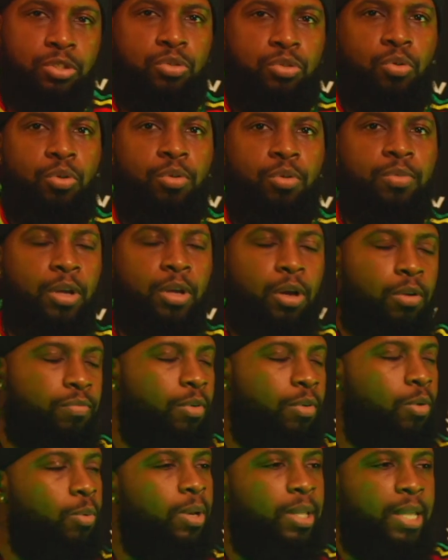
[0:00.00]
That's the story of
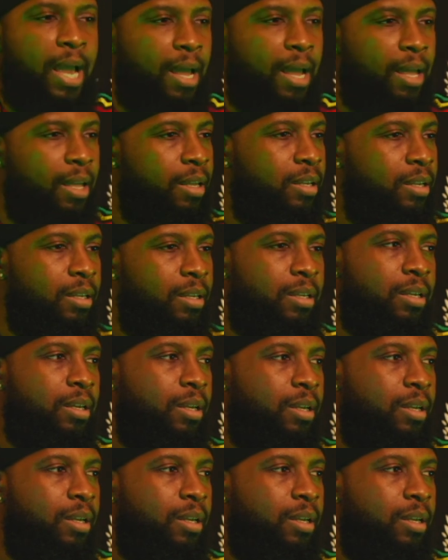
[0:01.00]
the God, all of that.